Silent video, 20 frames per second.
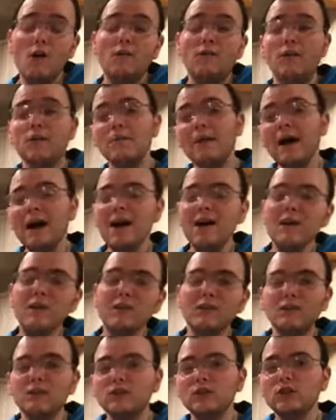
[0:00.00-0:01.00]
for
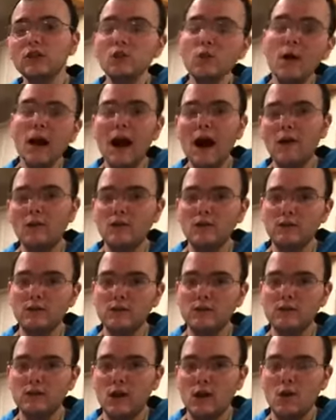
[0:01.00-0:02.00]
about two hours
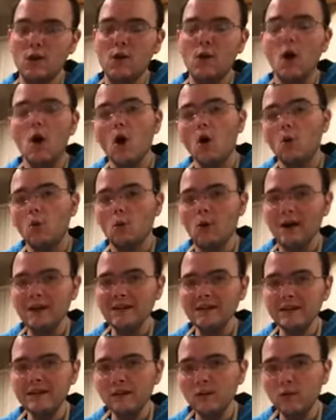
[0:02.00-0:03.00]
or so.
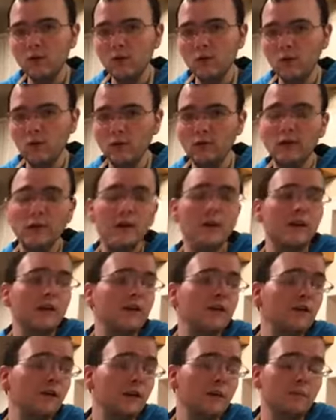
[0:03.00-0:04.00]
Once it cooled,
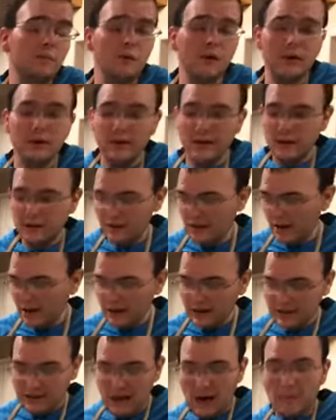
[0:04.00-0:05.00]
you're gonna put it in
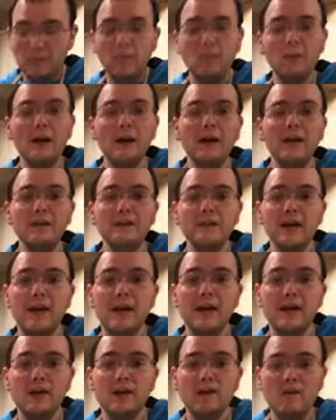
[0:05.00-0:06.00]
like a Tupperware
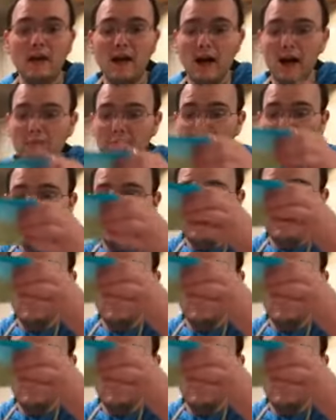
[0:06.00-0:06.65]
container. I put it